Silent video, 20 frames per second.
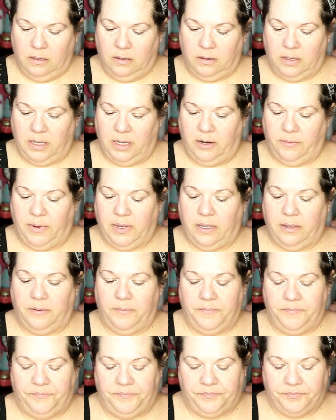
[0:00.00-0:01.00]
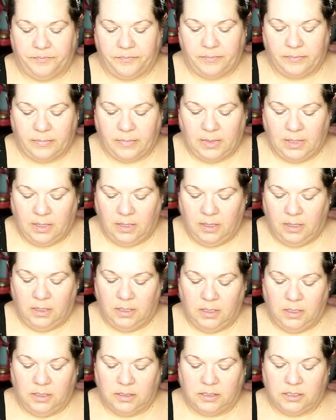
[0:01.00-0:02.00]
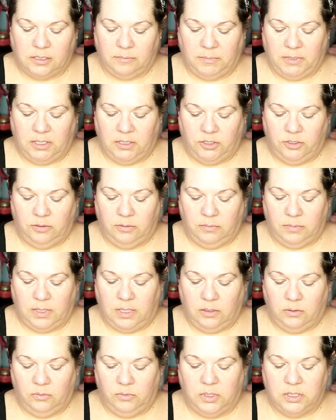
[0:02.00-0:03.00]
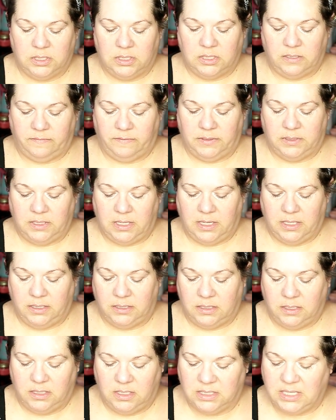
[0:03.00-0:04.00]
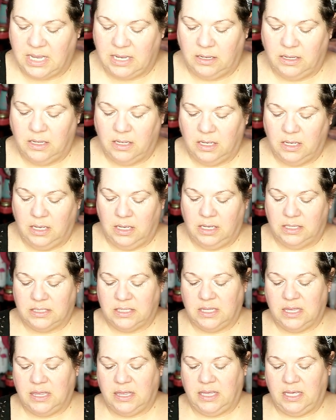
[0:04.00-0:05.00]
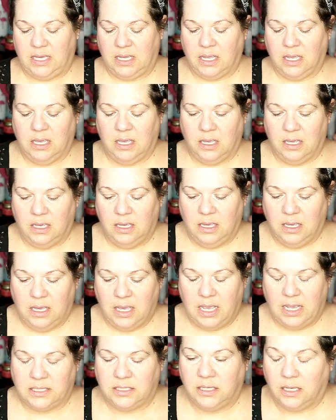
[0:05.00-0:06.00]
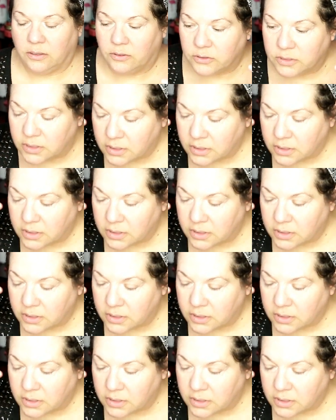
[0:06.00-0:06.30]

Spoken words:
Okay, here we go. So I'm going to do, oh, this stuff is nice. This ain't as thick as the other